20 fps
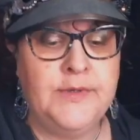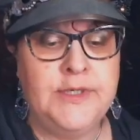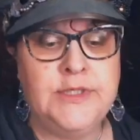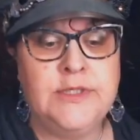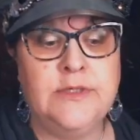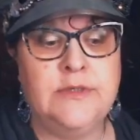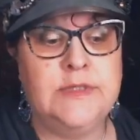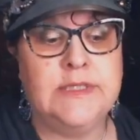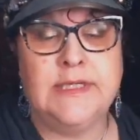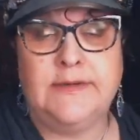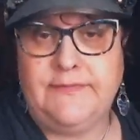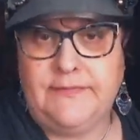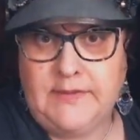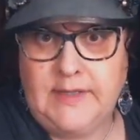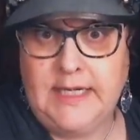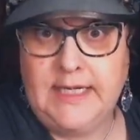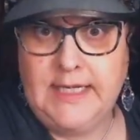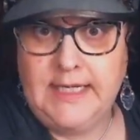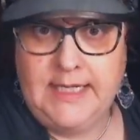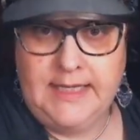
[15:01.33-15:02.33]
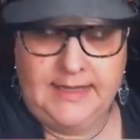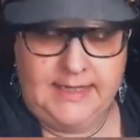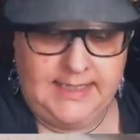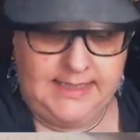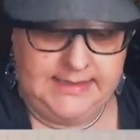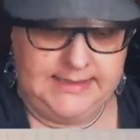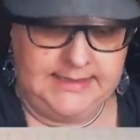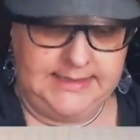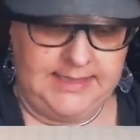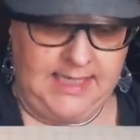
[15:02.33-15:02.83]
do different in
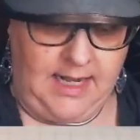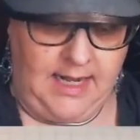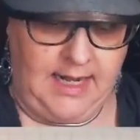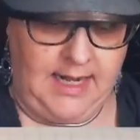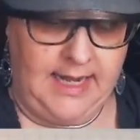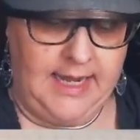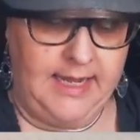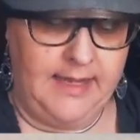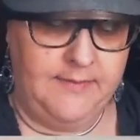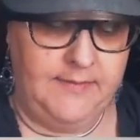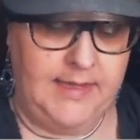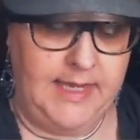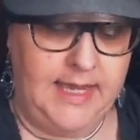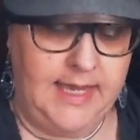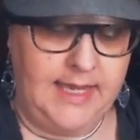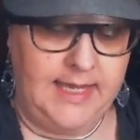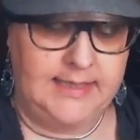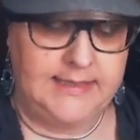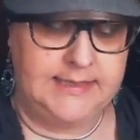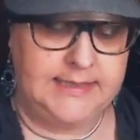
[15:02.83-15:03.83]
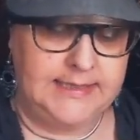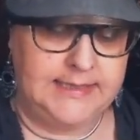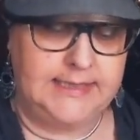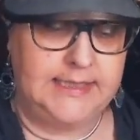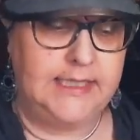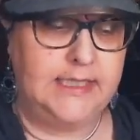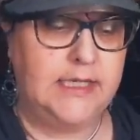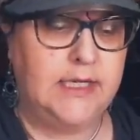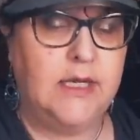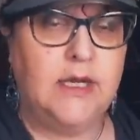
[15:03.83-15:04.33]
this time and
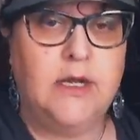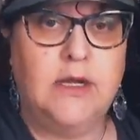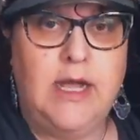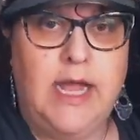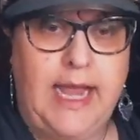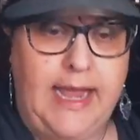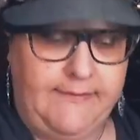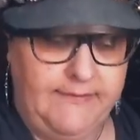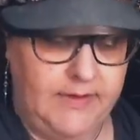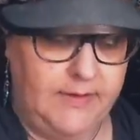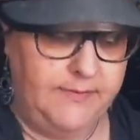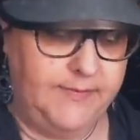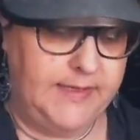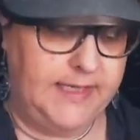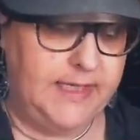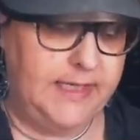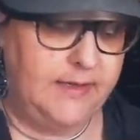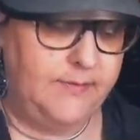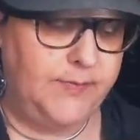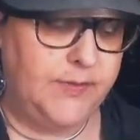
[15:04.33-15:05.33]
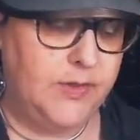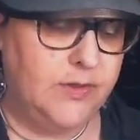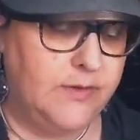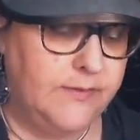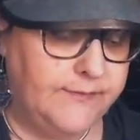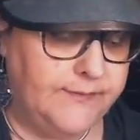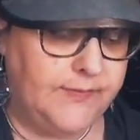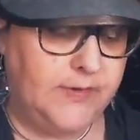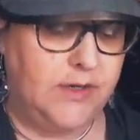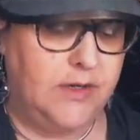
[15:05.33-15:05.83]
still have it be
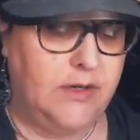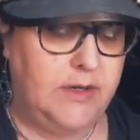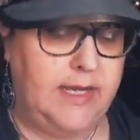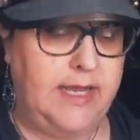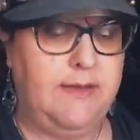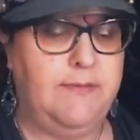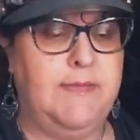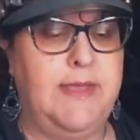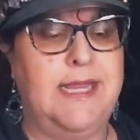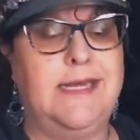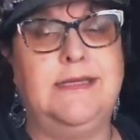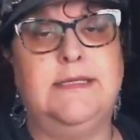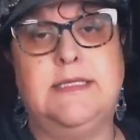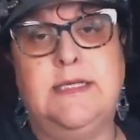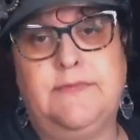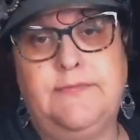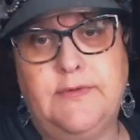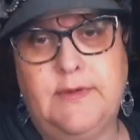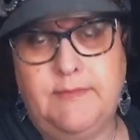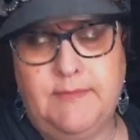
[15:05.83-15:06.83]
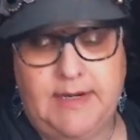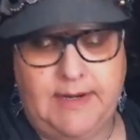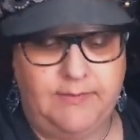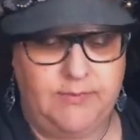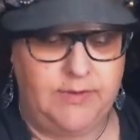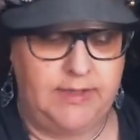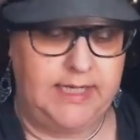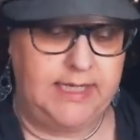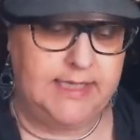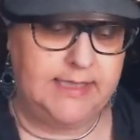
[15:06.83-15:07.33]
beautiful and make different
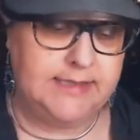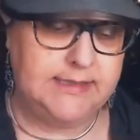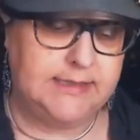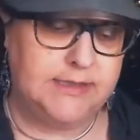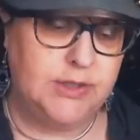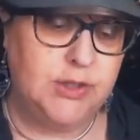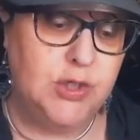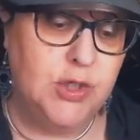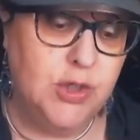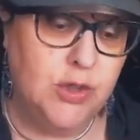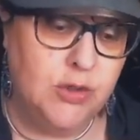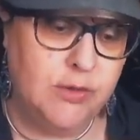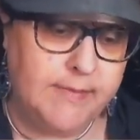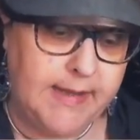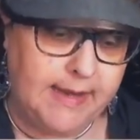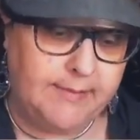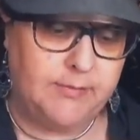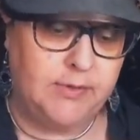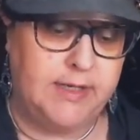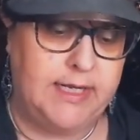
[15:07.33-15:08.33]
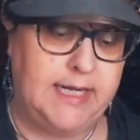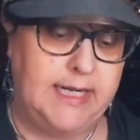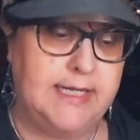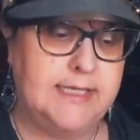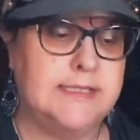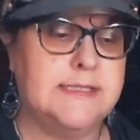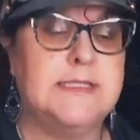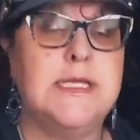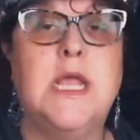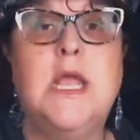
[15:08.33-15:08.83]
memories, new
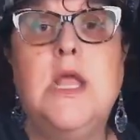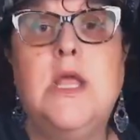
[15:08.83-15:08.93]
ways